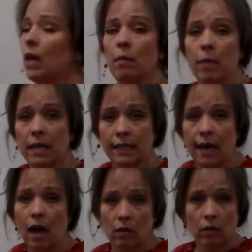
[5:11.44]
we can bust
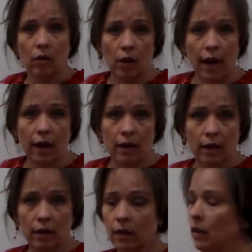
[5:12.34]
out, okay?
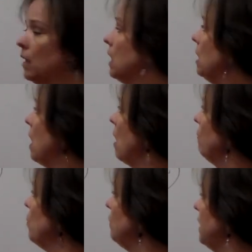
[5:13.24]

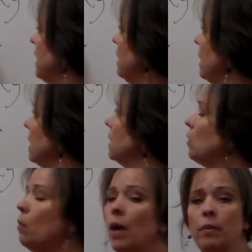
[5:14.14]
Now, if you did this
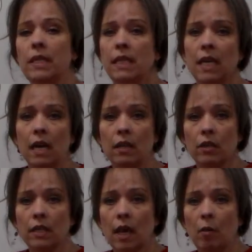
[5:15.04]
the way we did the
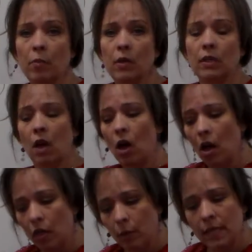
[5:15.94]
other examples,
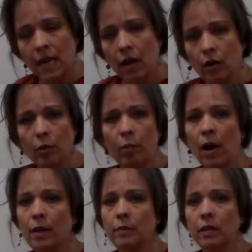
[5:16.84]
all the way down to the
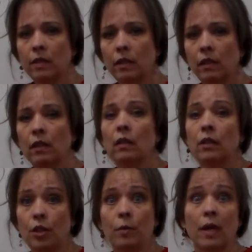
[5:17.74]
primes,
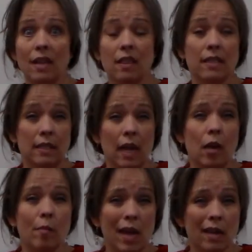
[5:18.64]
you would get the
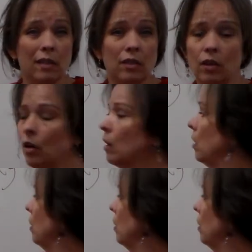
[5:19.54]
same answer.